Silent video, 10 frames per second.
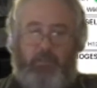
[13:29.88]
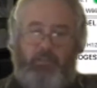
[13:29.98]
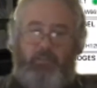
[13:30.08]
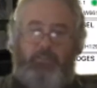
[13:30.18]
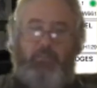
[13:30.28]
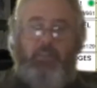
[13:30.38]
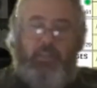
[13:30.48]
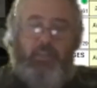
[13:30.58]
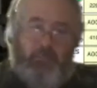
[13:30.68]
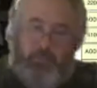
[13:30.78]
So
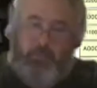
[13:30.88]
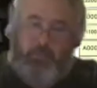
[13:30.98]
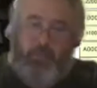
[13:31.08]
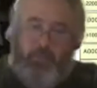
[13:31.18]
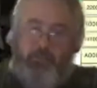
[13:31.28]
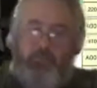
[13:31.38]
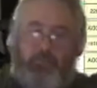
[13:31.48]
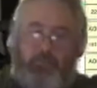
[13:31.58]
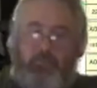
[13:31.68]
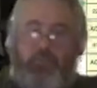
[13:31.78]
then, you know, you'll see
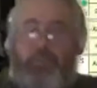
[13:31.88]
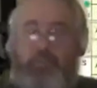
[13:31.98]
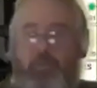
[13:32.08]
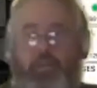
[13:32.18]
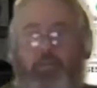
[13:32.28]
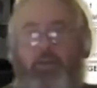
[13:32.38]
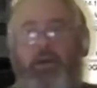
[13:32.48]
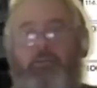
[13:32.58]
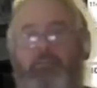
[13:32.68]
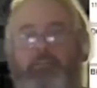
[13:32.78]
directly where you are and